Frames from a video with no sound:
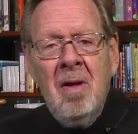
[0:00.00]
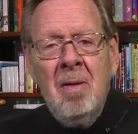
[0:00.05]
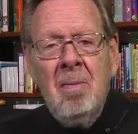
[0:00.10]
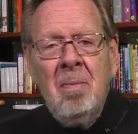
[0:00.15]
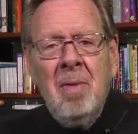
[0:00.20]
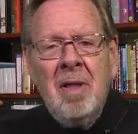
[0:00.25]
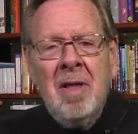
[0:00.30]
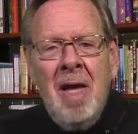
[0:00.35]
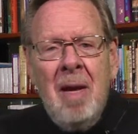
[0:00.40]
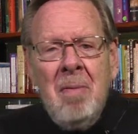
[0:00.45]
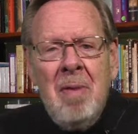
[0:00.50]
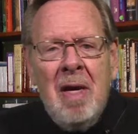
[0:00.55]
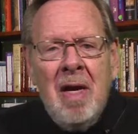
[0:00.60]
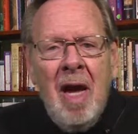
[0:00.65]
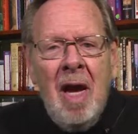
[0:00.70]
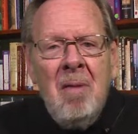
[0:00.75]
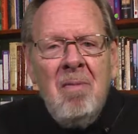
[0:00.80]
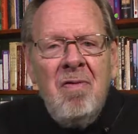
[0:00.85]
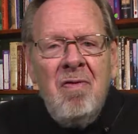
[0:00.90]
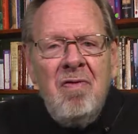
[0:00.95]
but they
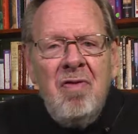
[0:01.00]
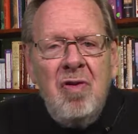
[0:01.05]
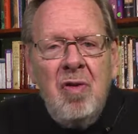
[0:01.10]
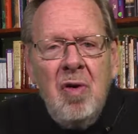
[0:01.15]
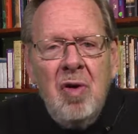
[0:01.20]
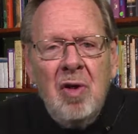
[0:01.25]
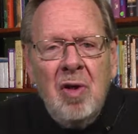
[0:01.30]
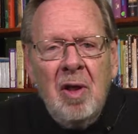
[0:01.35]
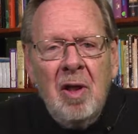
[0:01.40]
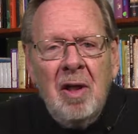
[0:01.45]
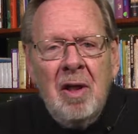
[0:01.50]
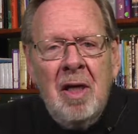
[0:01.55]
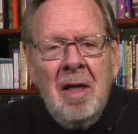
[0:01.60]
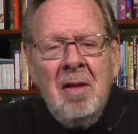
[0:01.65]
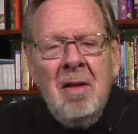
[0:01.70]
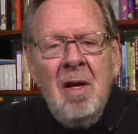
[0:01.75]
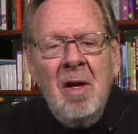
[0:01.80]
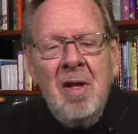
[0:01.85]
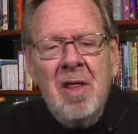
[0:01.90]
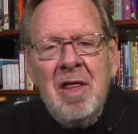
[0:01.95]
became futile in
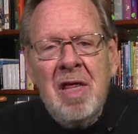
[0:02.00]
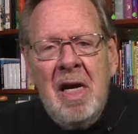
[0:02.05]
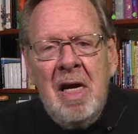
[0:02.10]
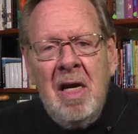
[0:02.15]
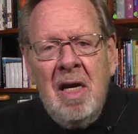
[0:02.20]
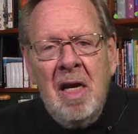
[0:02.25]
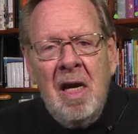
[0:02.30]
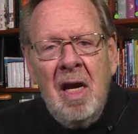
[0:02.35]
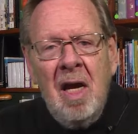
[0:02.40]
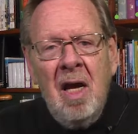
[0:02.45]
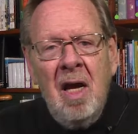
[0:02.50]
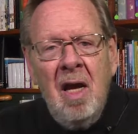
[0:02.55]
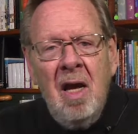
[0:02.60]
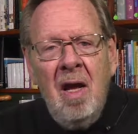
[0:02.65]
their thinking,